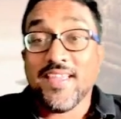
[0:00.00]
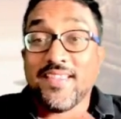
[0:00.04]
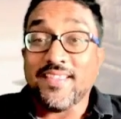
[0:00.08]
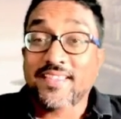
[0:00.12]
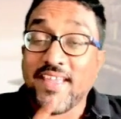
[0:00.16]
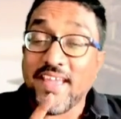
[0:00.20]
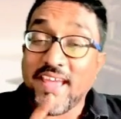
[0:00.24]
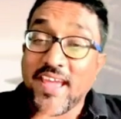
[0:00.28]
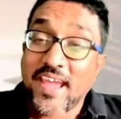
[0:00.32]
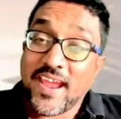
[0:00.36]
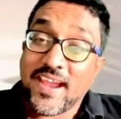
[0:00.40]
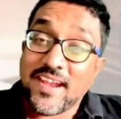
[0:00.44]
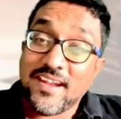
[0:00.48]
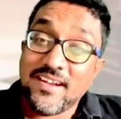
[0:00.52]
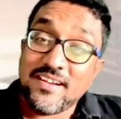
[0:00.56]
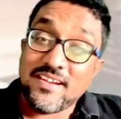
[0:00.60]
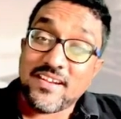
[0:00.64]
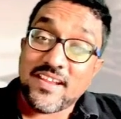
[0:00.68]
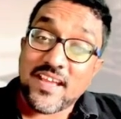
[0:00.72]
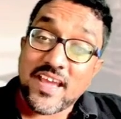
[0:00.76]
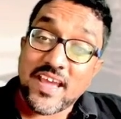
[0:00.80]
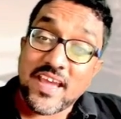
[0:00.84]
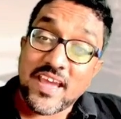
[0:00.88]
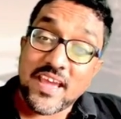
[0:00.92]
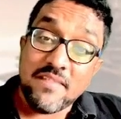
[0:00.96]
The
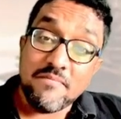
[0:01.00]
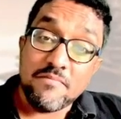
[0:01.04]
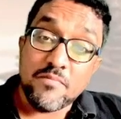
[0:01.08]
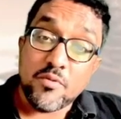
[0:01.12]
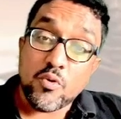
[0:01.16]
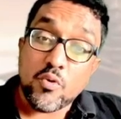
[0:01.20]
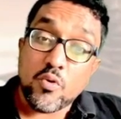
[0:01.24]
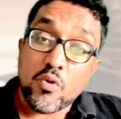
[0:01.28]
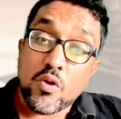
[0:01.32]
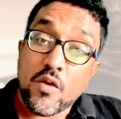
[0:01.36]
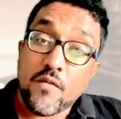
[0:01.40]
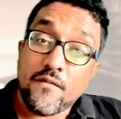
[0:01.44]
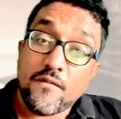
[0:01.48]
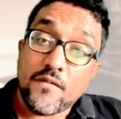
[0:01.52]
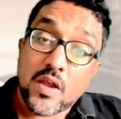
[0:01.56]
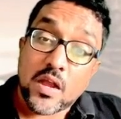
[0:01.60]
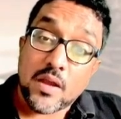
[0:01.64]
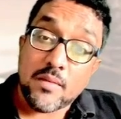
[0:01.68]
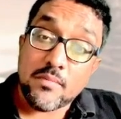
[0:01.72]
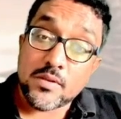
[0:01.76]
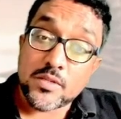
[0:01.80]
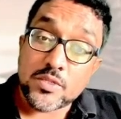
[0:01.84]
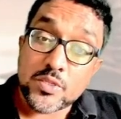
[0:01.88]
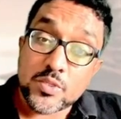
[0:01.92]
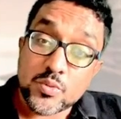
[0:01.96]
entire book of
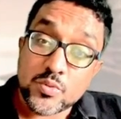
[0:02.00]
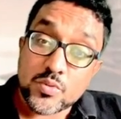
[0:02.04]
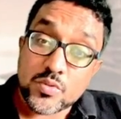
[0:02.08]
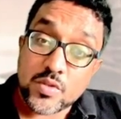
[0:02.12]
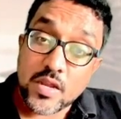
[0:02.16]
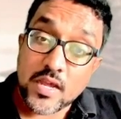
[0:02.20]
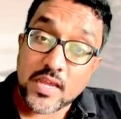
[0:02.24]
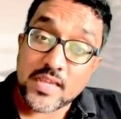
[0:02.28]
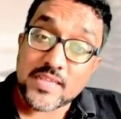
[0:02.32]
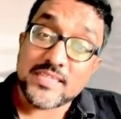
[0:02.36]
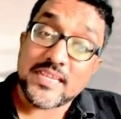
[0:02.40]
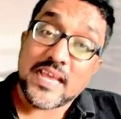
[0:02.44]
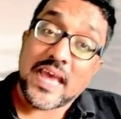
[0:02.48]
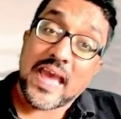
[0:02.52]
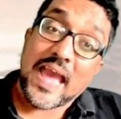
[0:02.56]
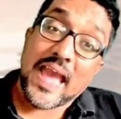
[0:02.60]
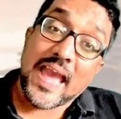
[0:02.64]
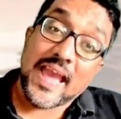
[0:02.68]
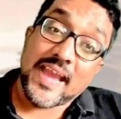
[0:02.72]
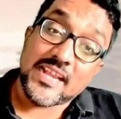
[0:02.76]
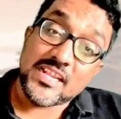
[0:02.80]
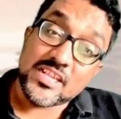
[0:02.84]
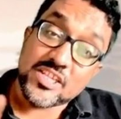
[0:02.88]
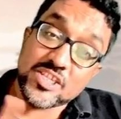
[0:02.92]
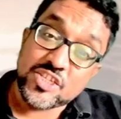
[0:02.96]
Kama Sutra is
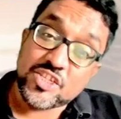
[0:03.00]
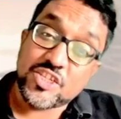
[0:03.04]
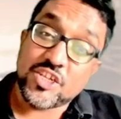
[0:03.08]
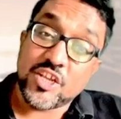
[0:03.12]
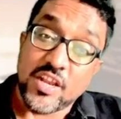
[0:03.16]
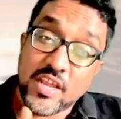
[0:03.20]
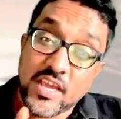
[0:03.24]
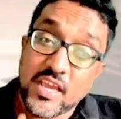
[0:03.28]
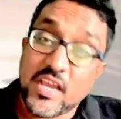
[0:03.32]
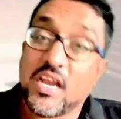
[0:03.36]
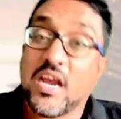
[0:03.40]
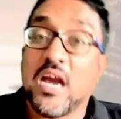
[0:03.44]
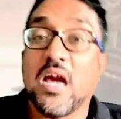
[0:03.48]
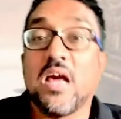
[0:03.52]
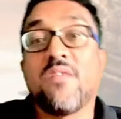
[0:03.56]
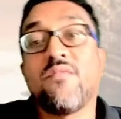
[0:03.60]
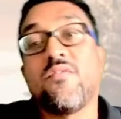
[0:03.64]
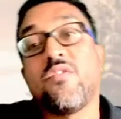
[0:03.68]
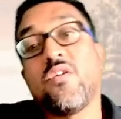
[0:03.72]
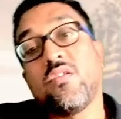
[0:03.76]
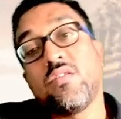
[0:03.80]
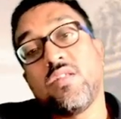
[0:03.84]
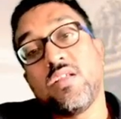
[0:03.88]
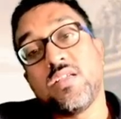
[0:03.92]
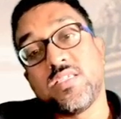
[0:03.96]
actually
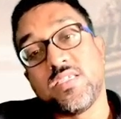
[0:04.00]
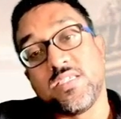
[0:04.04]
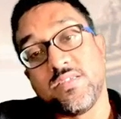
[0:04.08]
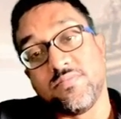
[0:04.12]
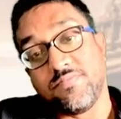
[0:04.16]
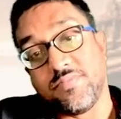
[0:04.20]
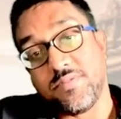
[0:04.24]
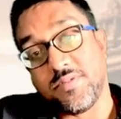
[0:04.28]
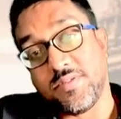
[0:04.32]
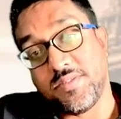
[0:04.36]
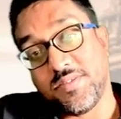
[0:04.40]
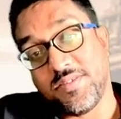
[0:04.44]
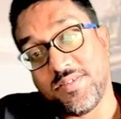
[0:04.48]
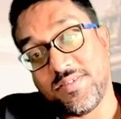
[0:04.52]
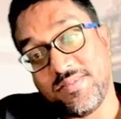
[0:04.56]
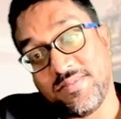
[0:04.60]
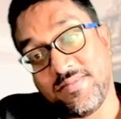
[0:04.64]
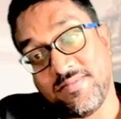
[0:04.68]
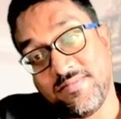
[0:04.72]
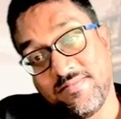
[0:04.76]
carved on these temples.